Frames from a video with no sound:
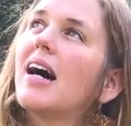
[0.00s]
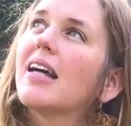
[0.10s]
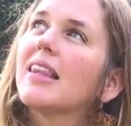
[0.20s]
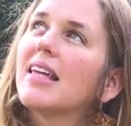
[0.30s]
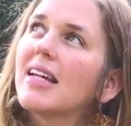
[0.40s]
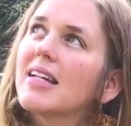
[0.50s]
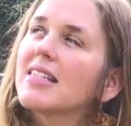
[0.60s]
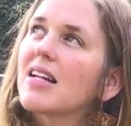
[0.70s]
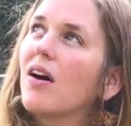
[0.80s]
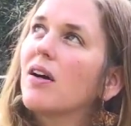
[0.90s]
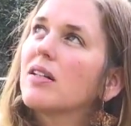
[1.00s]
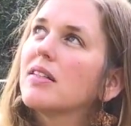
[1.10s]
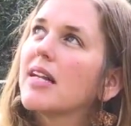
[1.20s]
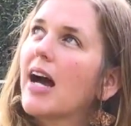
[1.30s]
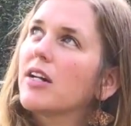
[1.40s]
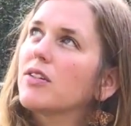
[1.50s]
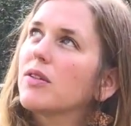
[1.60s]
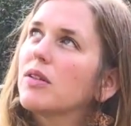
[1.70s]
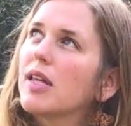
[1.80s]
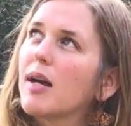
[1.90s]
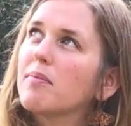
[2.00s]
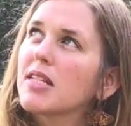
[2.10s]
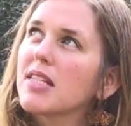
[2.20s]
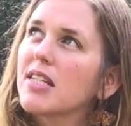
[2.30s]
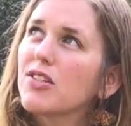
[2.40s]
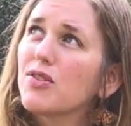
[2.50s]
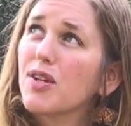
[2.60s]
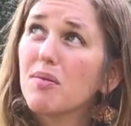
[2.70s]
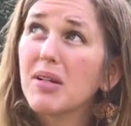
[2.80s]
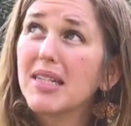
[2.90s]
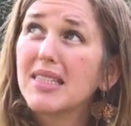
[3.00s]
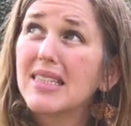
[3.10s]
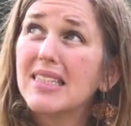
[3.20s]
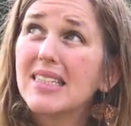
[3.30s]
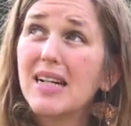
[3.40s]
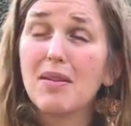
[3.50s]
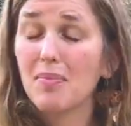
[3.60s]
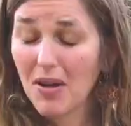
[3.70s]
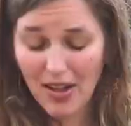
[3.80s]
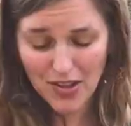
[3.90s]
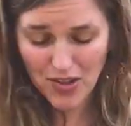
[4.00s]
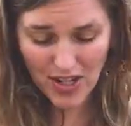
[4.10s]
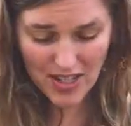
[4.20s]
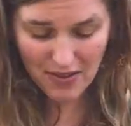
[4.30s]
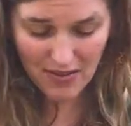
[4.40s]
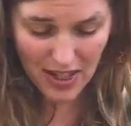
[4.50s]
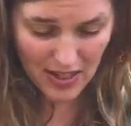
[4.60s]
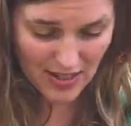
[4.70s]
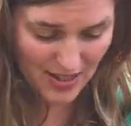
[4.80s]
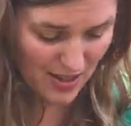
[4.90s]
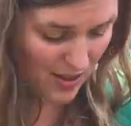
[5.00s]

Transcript: I think it's called Natural Lyme Disease Treatment. I apologize if that is